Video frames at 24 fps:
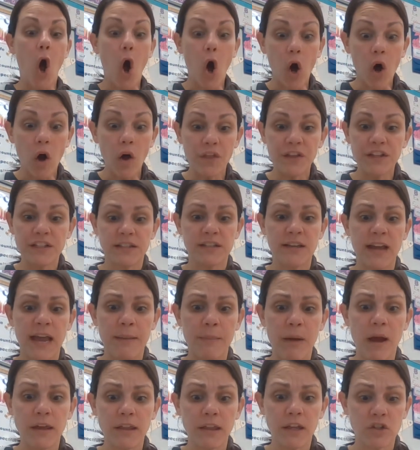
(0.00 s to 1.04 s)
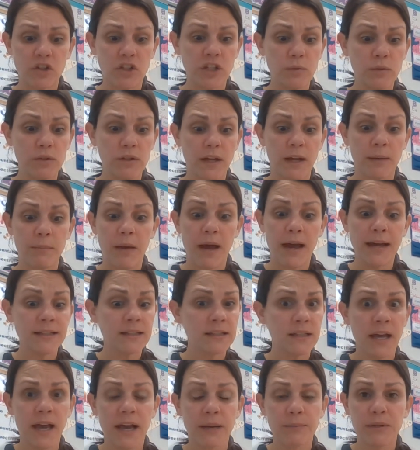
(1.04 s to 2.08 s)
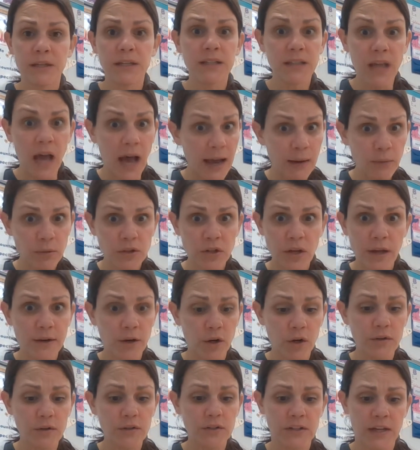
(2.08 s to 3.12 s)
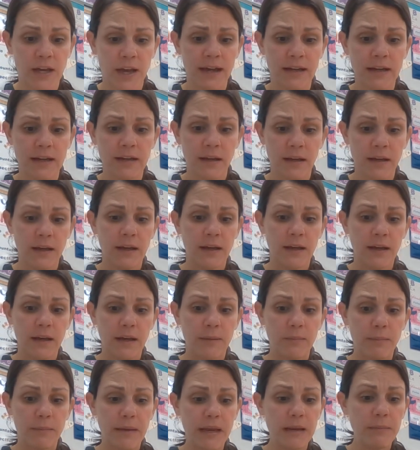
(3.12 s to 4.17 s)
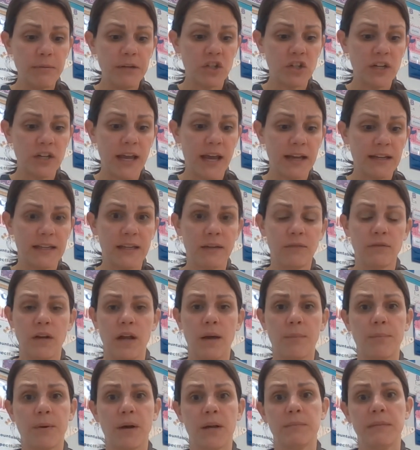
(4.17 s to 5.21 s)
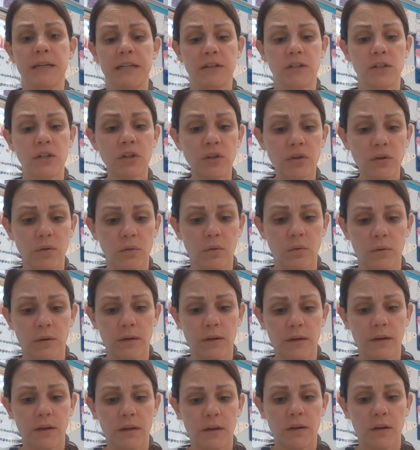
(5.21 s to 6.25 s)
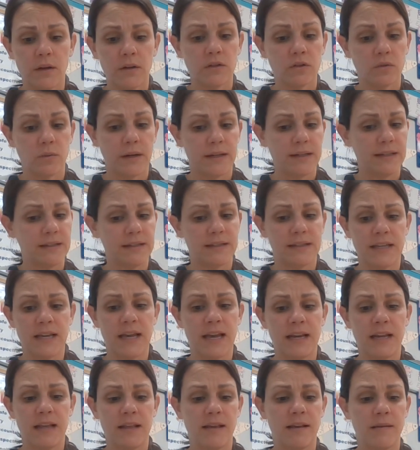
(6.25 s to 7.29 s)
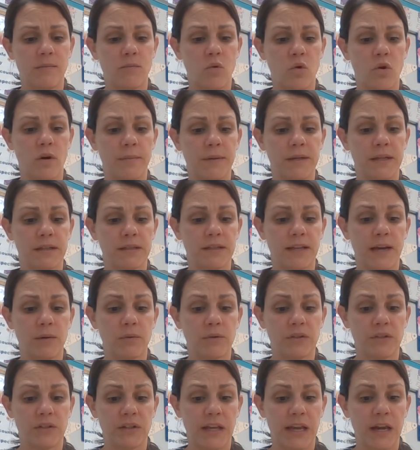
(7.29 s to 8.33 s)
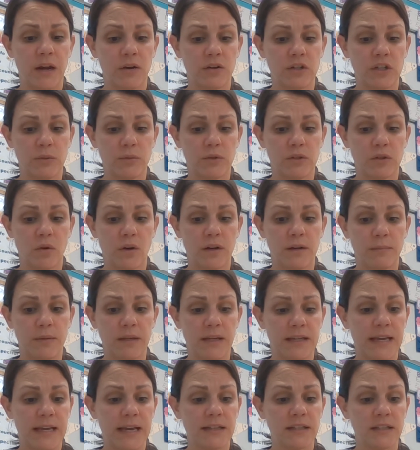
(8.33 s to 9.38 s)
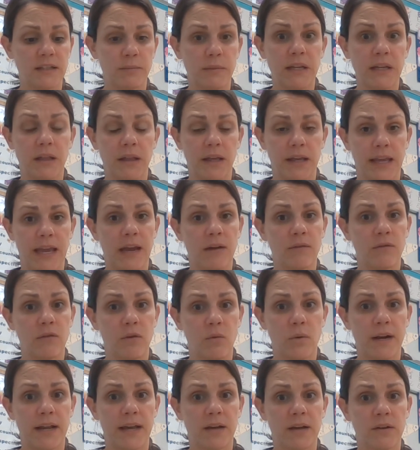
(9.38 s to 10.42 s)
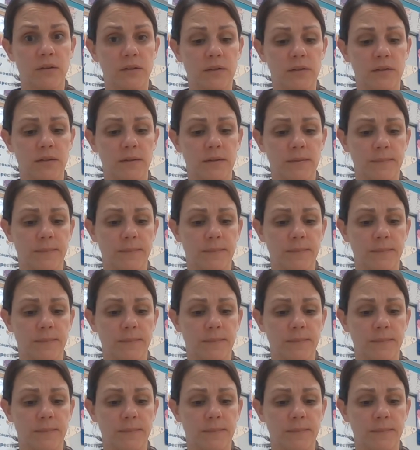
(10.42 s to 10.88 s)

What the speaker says: All this time I thought she was on my side because I was on her side, but maybe she had given up on me too. So I didn't say anything more because I was scared she was going to be against me like everyone else.